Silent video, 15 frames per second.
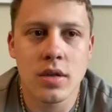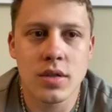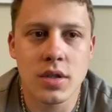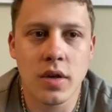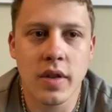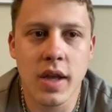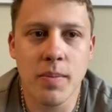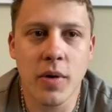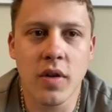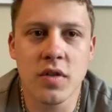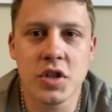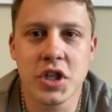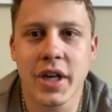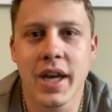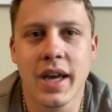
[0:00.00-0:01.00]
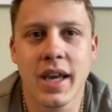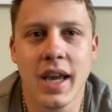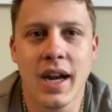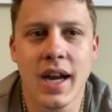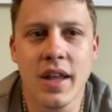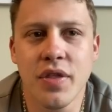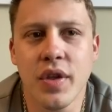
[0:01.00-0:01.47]
So they both check,
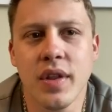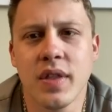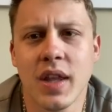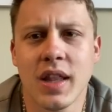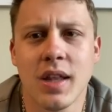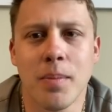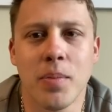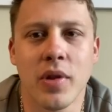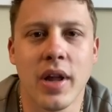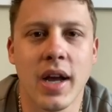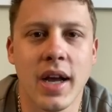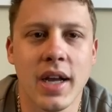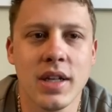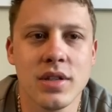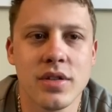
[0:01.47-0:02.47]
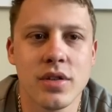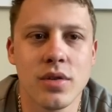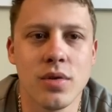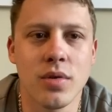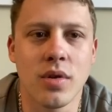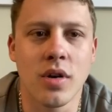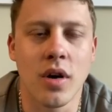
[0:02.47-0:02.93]
and I think that the blinds
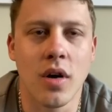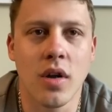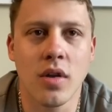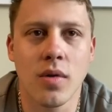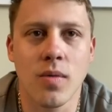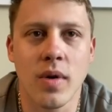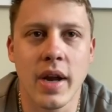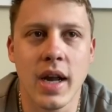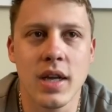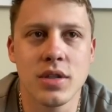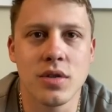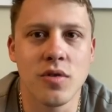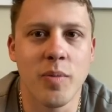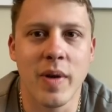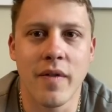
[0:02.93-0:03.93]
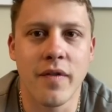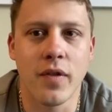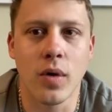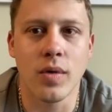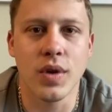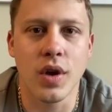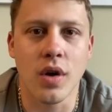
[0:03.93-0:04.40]
who'd call the raise, who've been
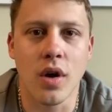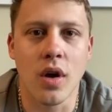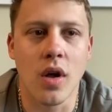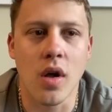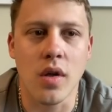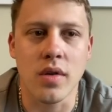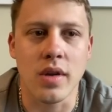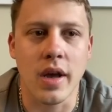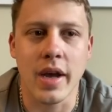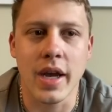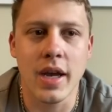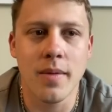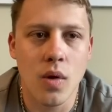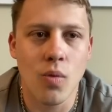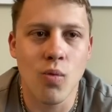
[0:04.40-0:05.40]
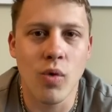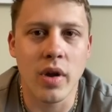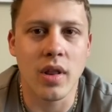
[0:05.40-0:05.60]
folding all night, would